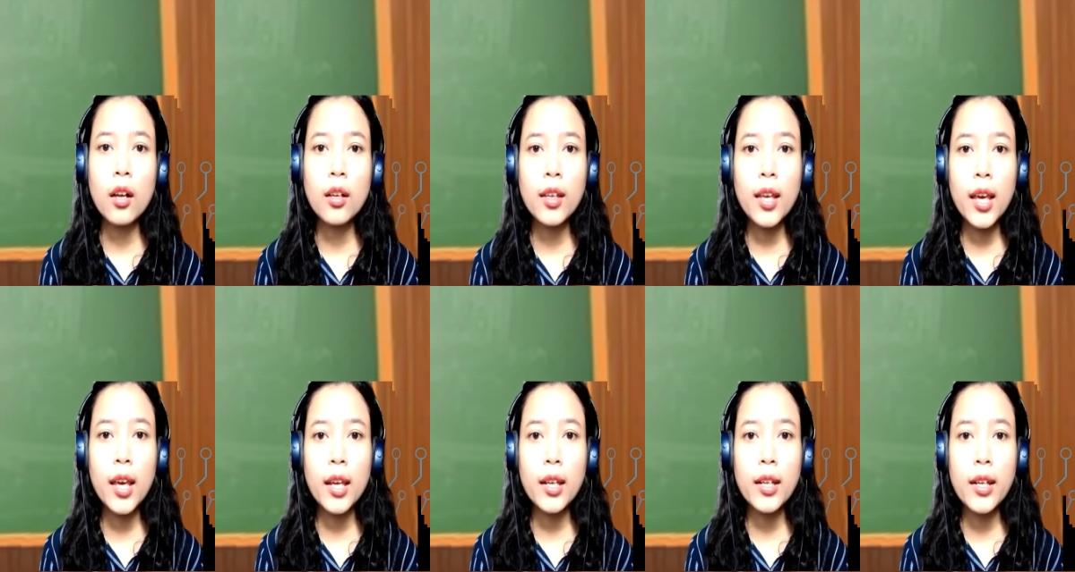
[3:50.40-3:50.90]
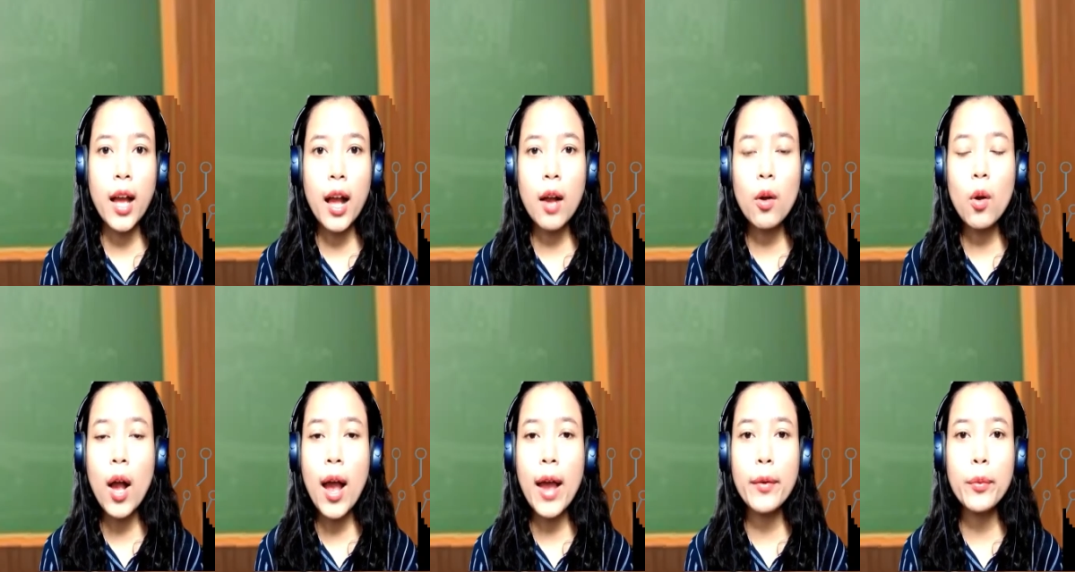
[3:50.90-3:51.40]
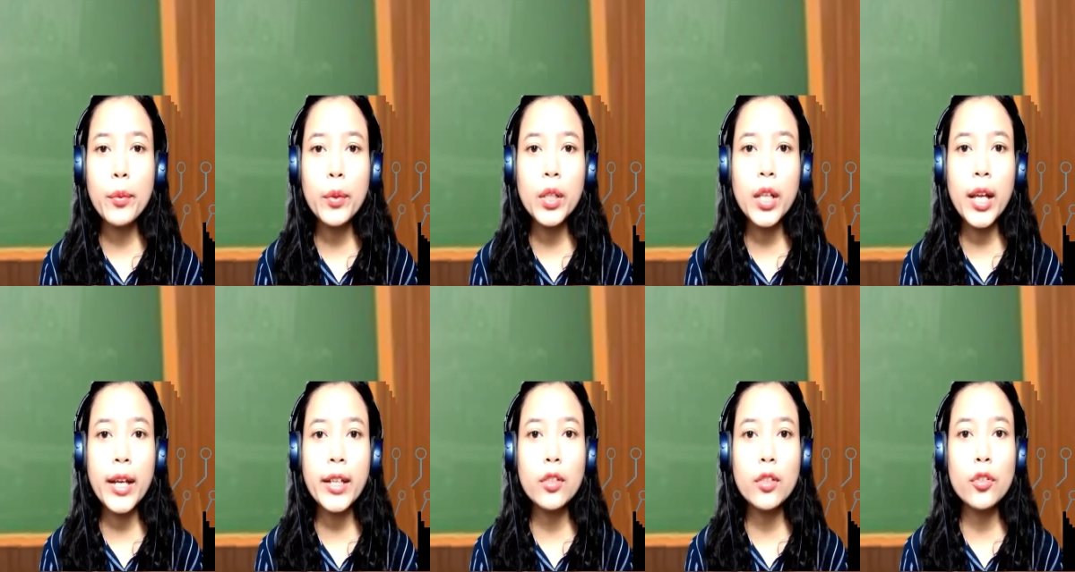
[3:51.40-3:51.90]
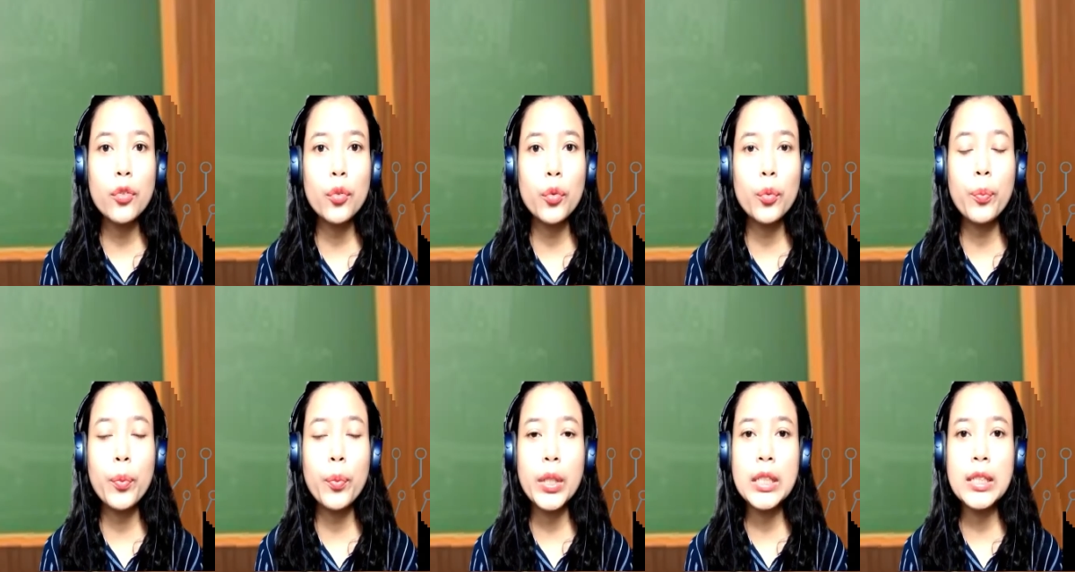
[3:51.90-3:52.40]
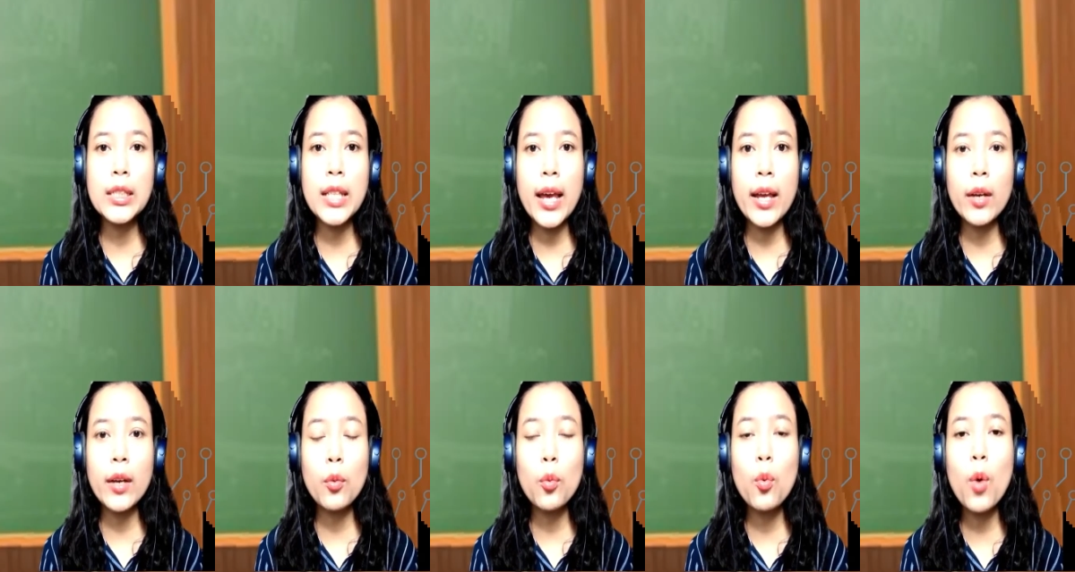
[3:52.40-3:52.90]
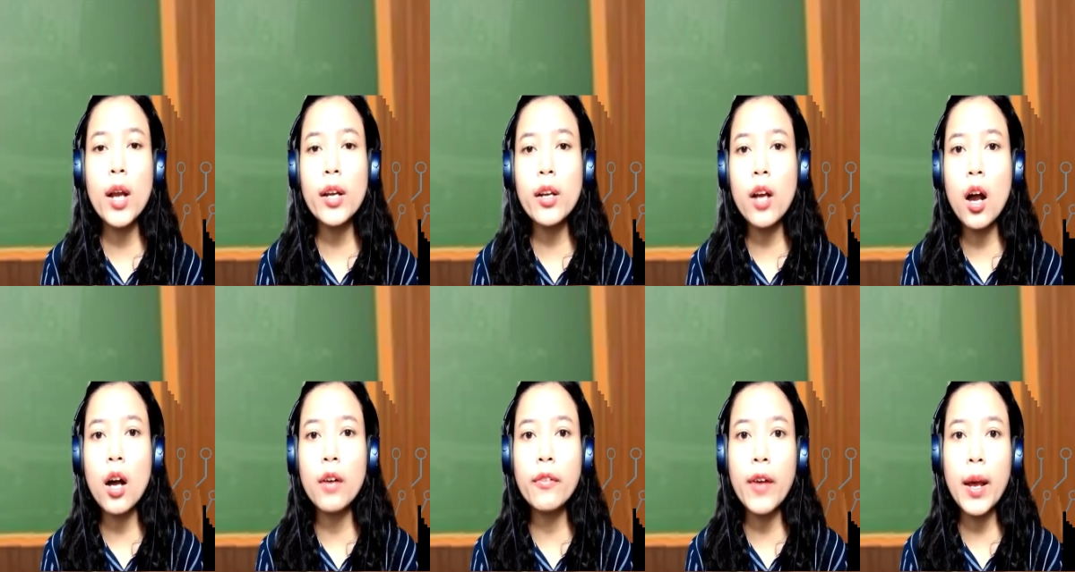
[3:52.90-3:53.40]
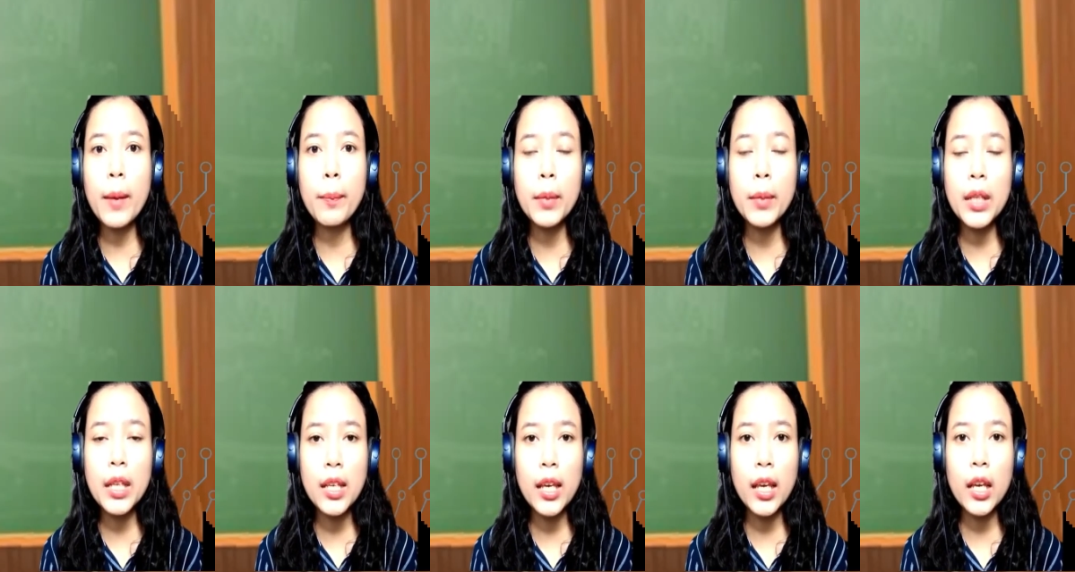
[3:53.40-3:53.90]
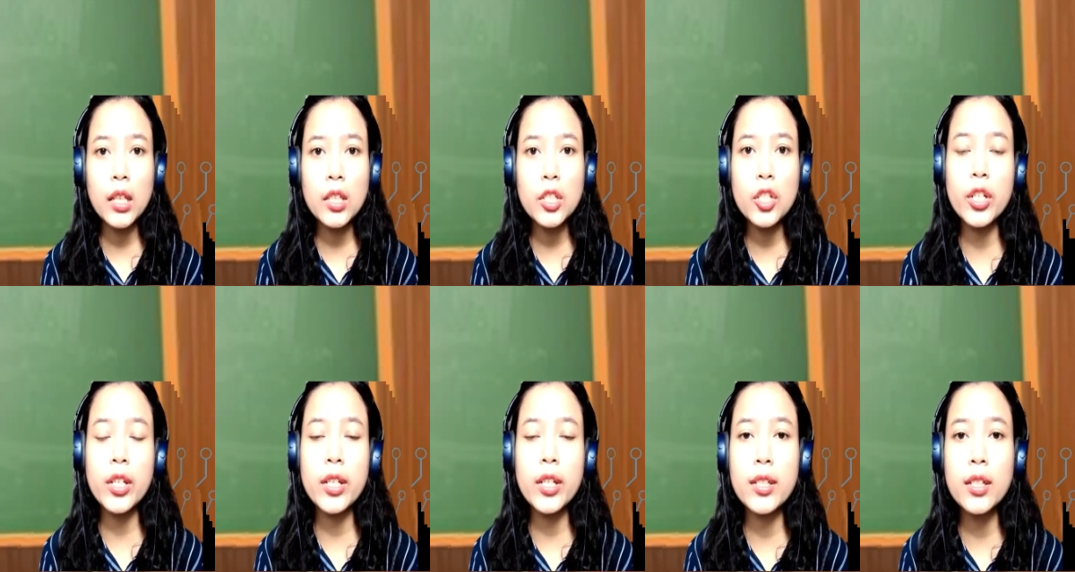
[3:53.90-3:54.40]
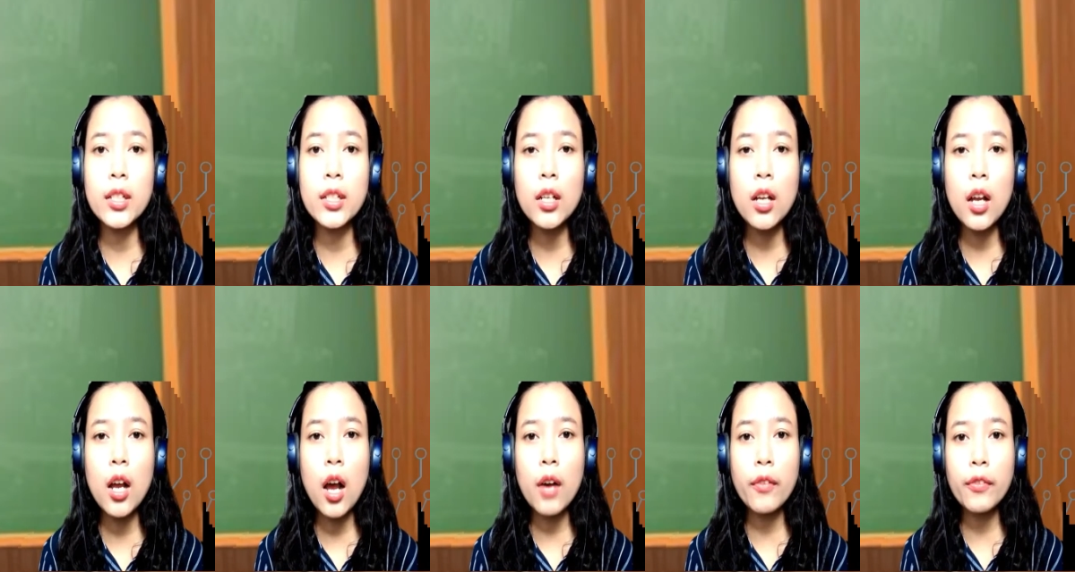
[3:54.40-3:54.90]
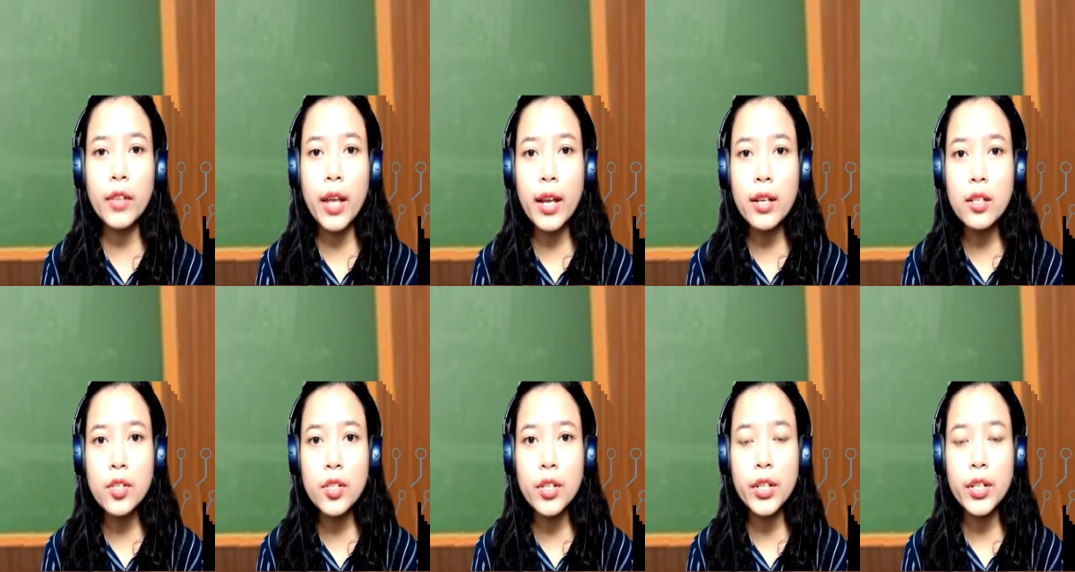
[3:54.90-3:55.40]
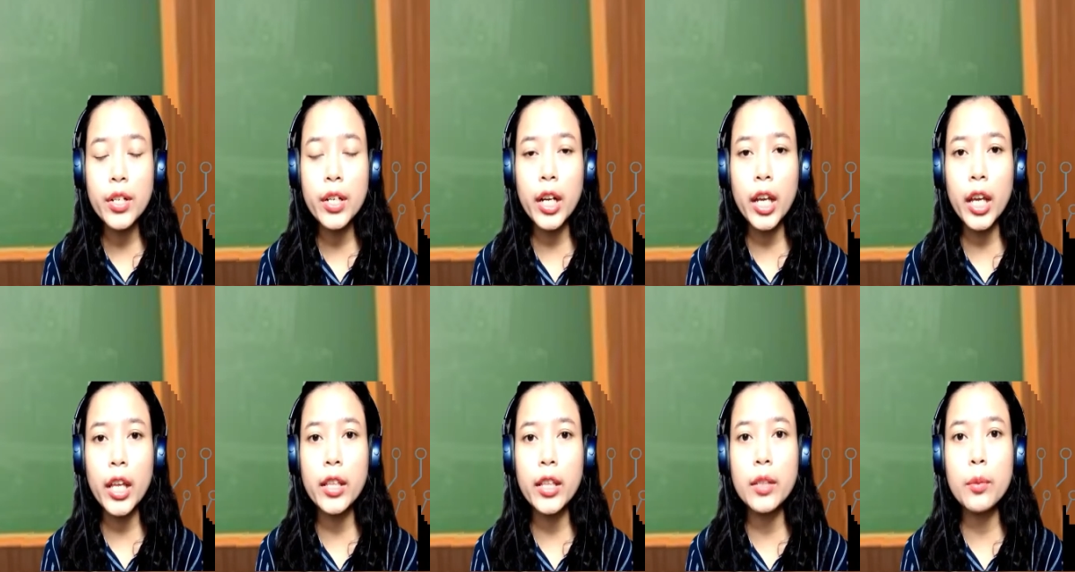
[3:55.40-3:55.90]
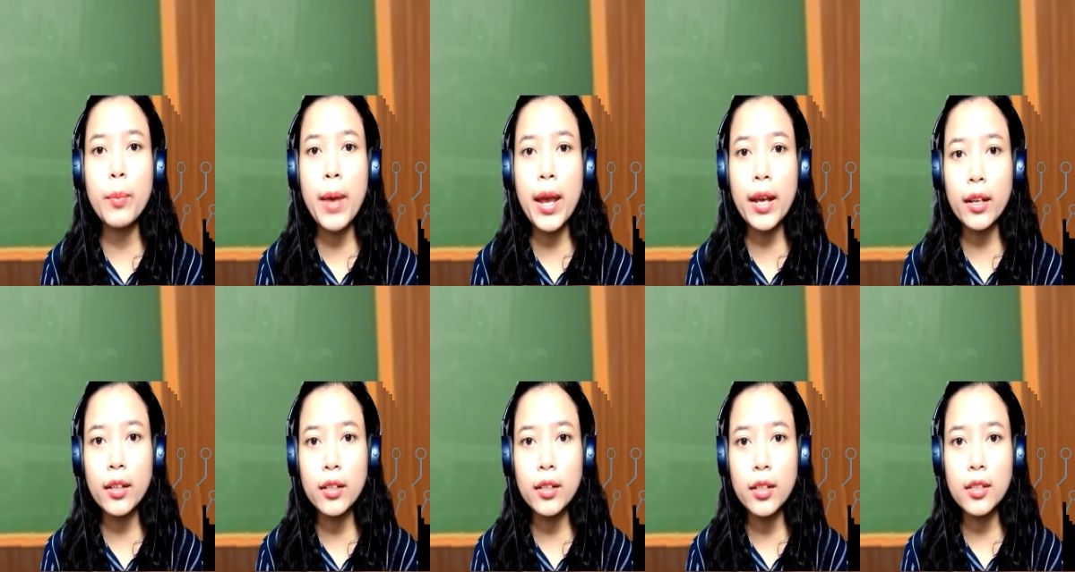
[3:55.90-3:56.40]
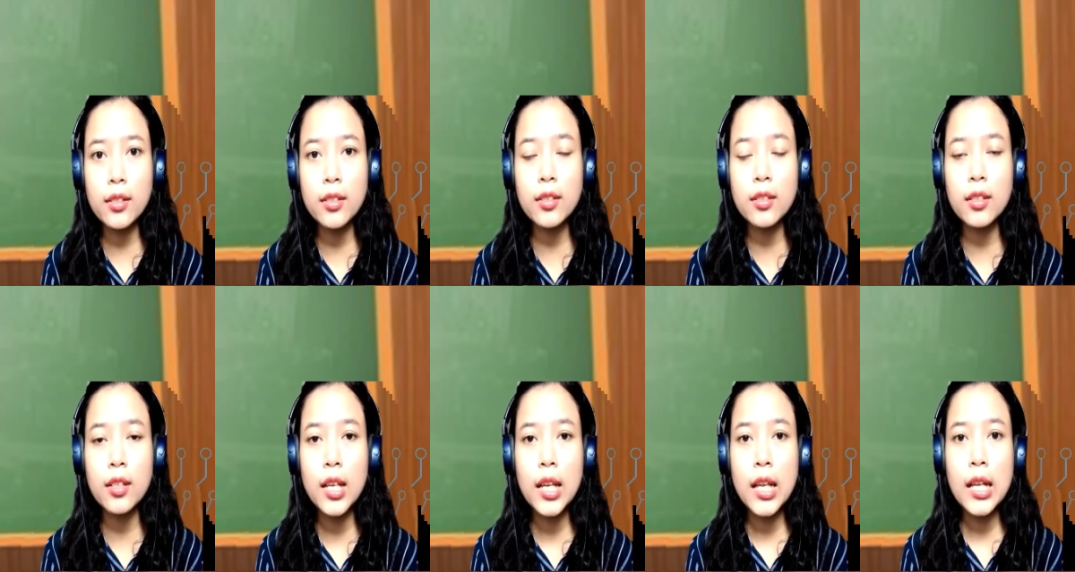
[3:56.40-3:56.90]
Okay, now I would like to present one of application of tensor and mechanics,